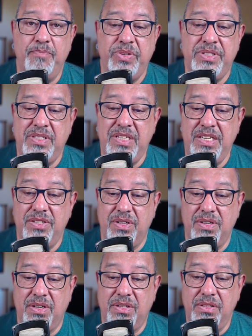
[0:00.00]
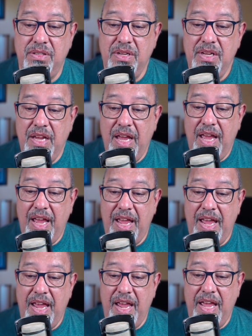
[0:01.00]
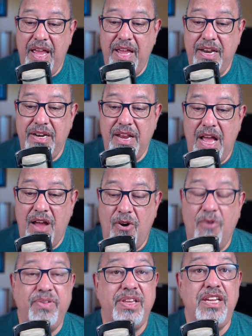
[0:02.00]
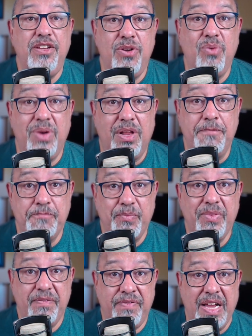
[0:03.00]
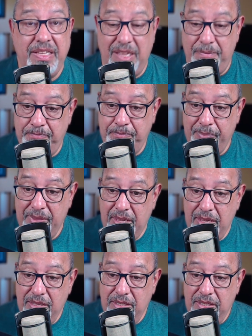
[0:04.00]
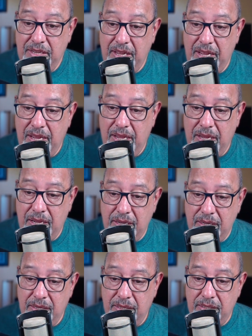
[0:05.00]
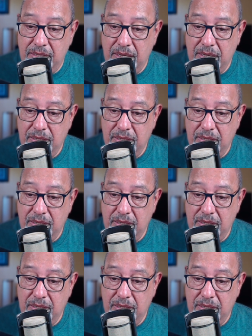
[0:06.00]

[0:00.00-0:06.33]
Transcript: seasonal, and hopefully you will find them. And...